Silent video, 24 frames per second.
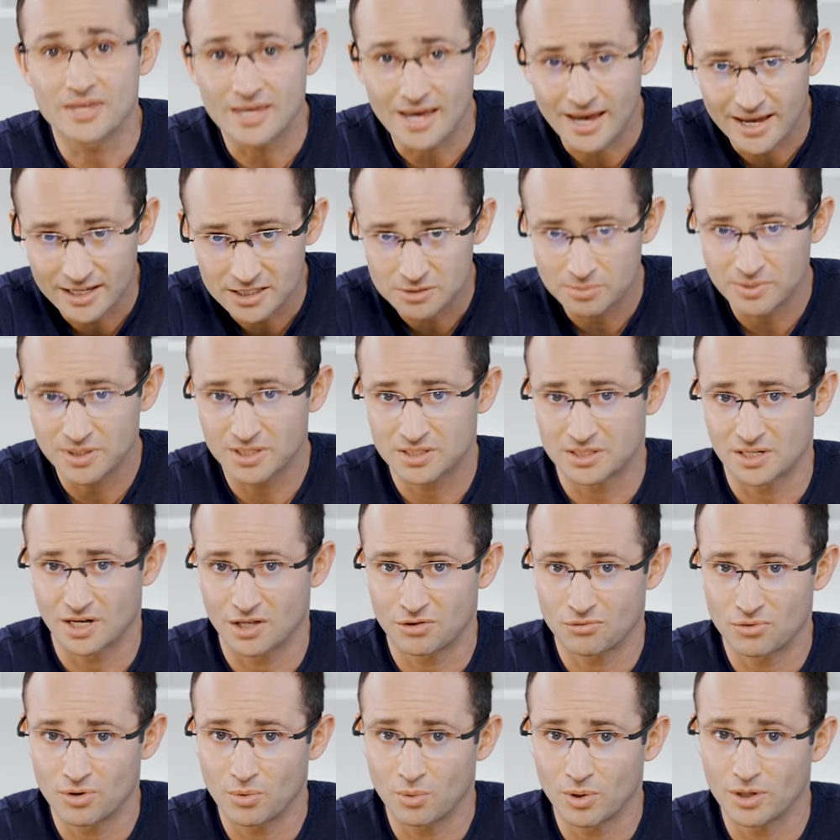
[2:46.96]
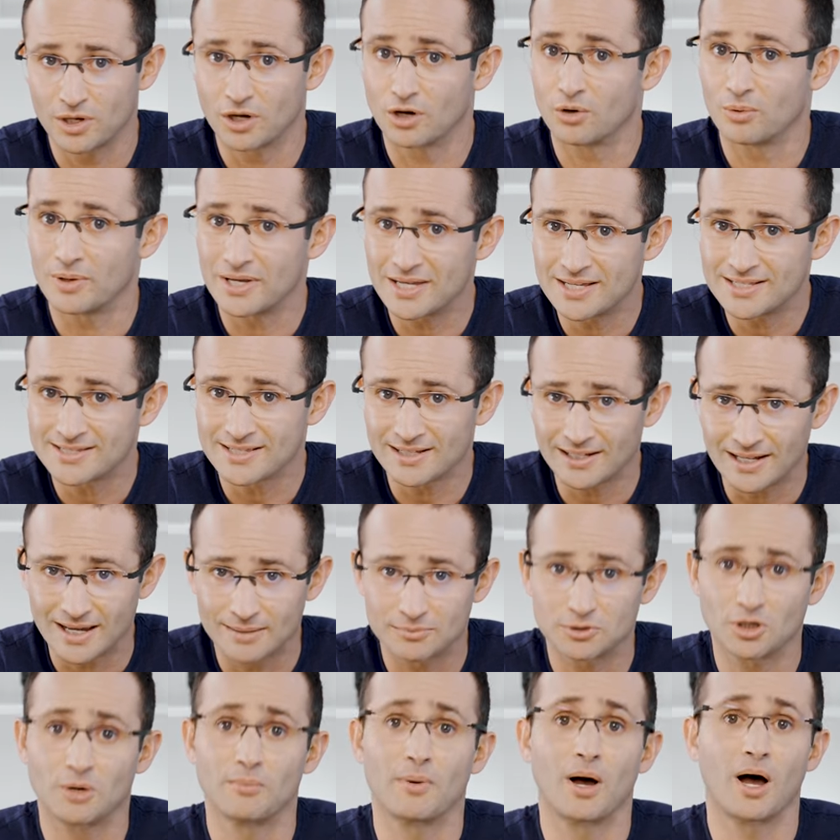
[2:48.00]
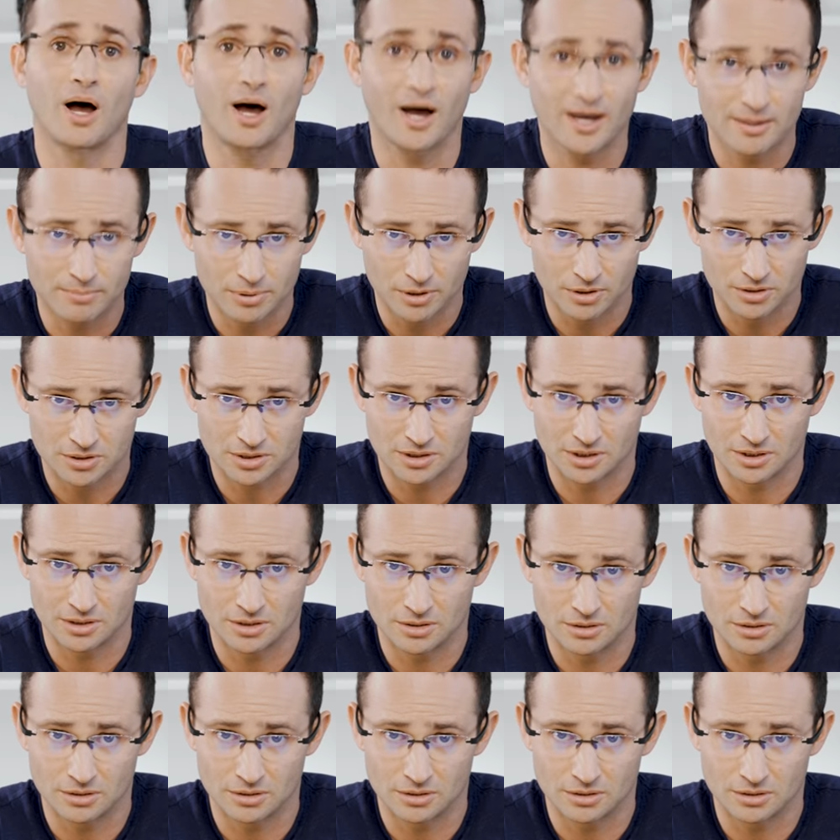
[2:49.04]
The XPS 9310 is the laptop I personally